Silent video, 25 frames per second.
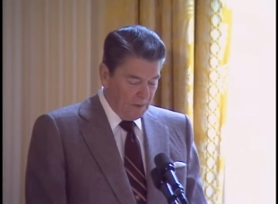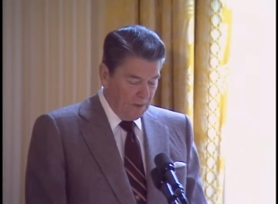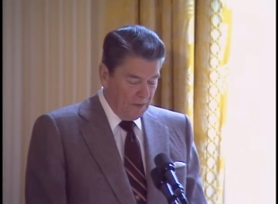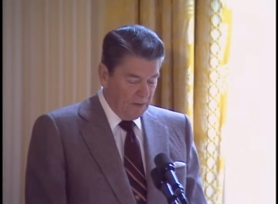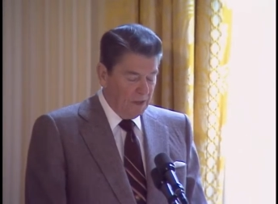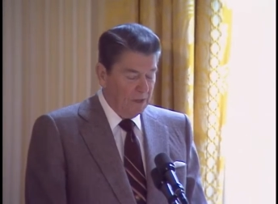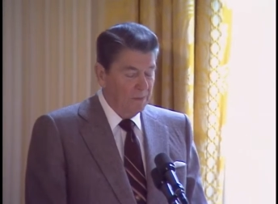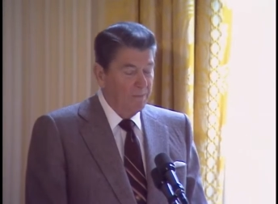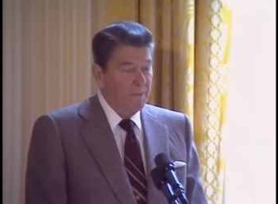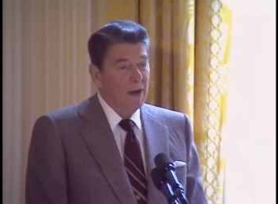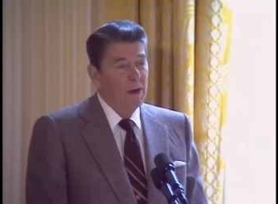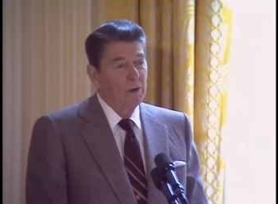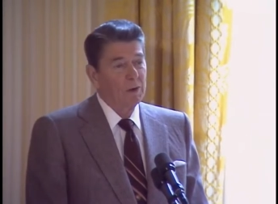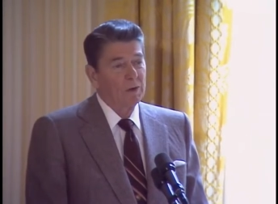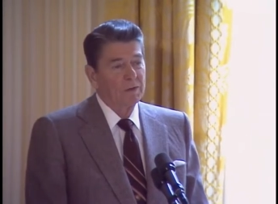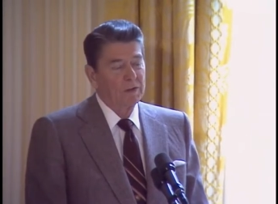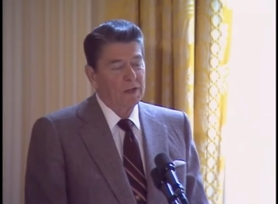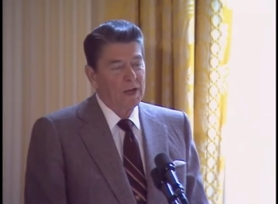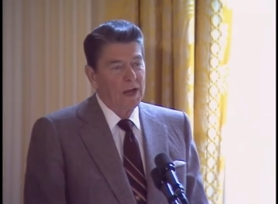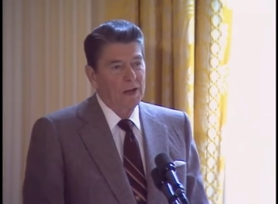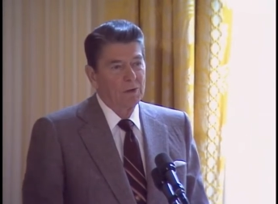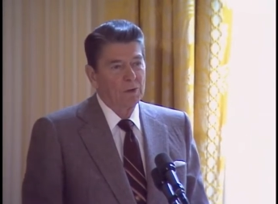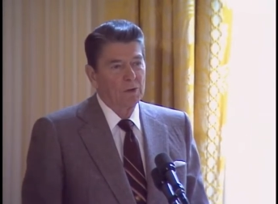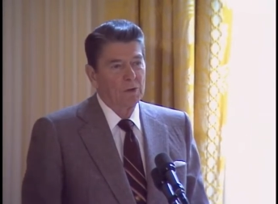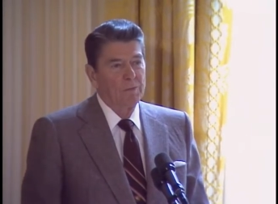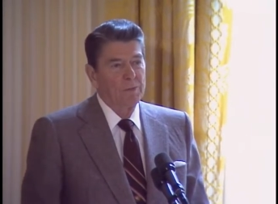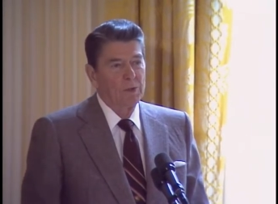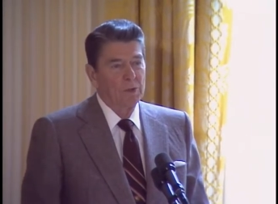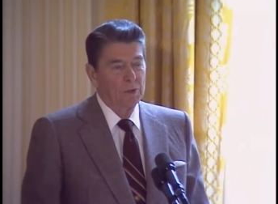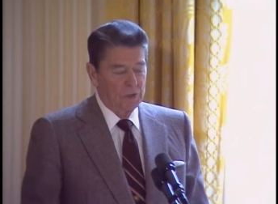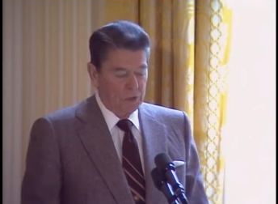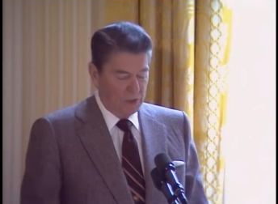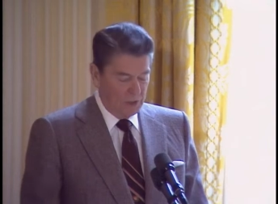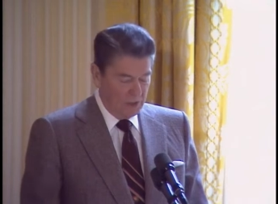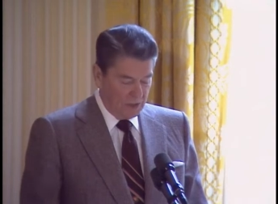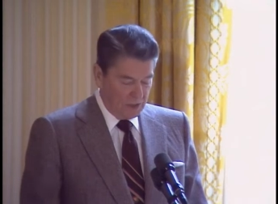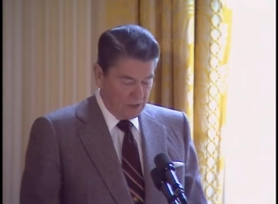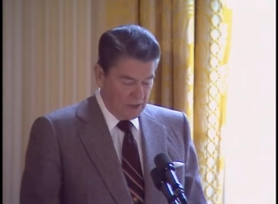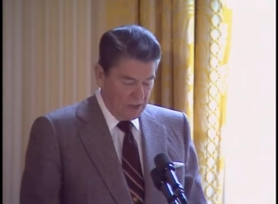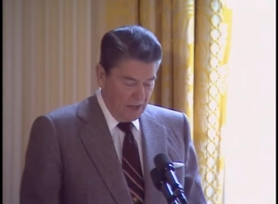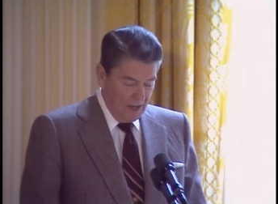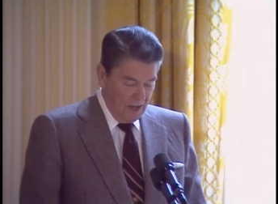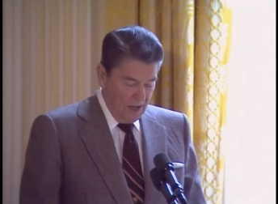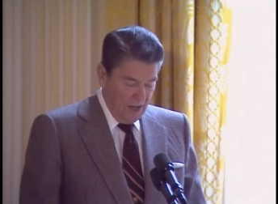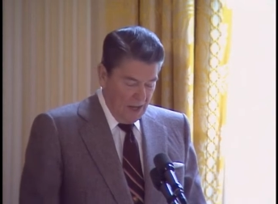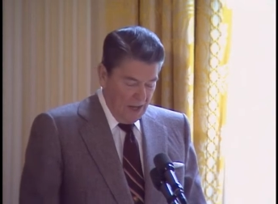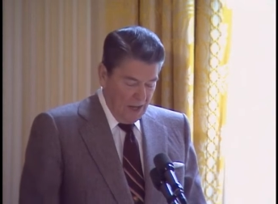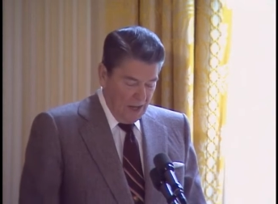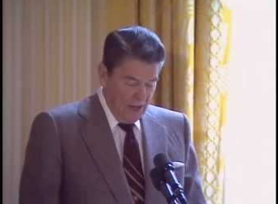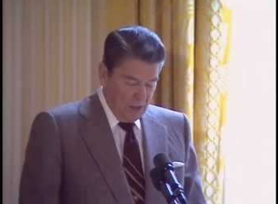The amount of contributions
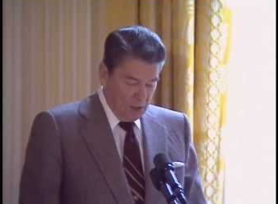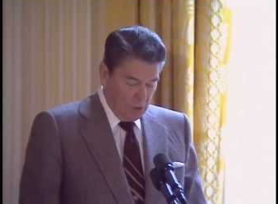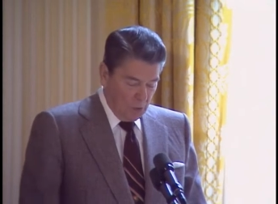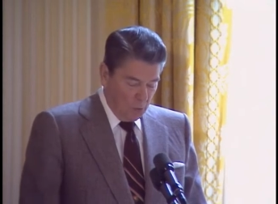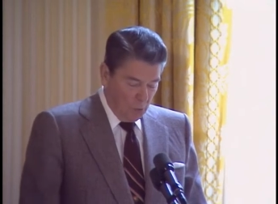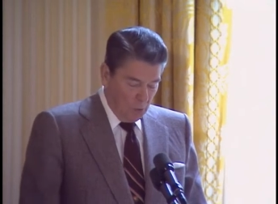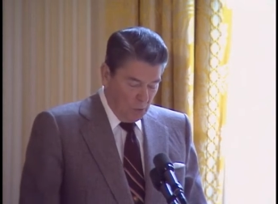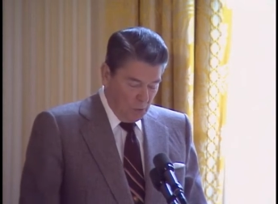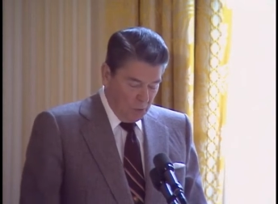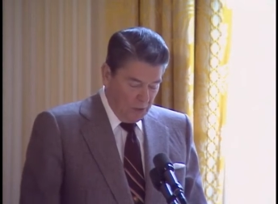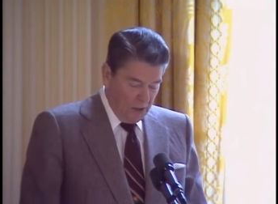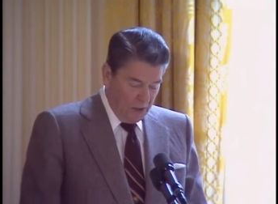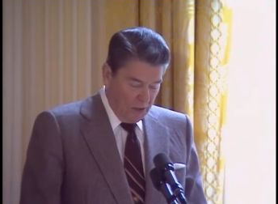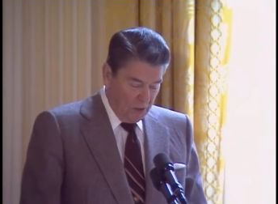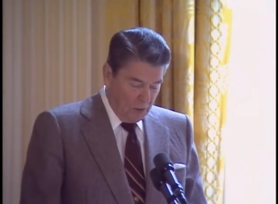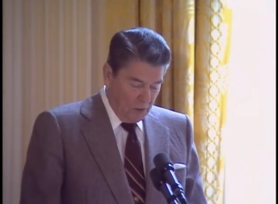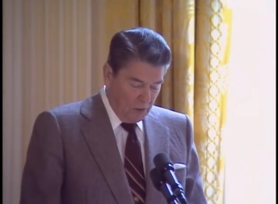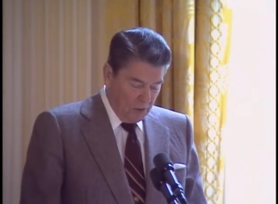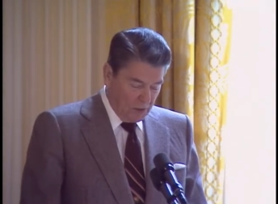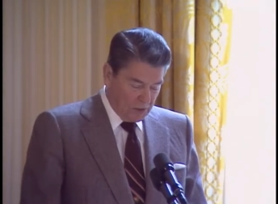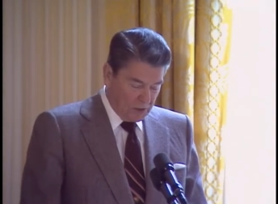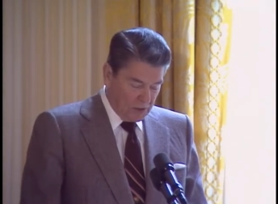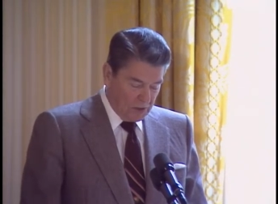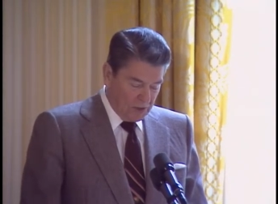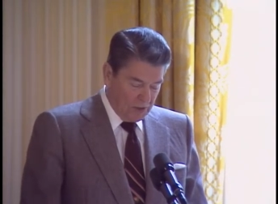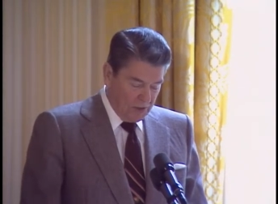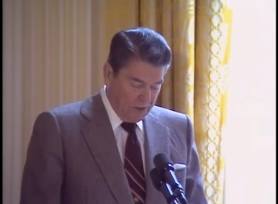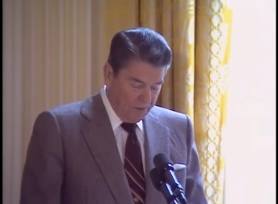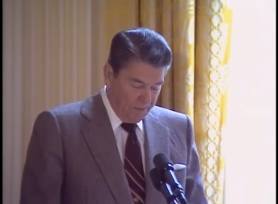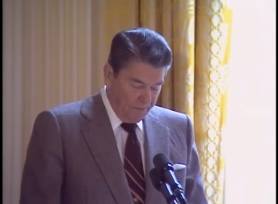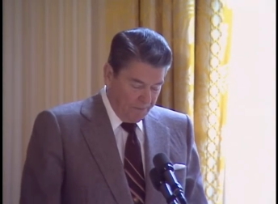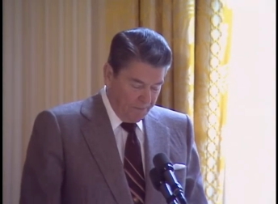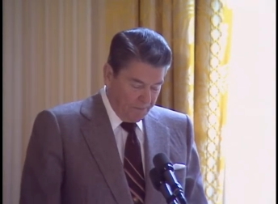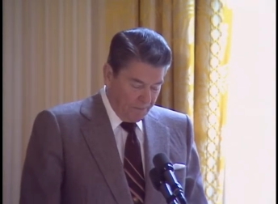to worthy causes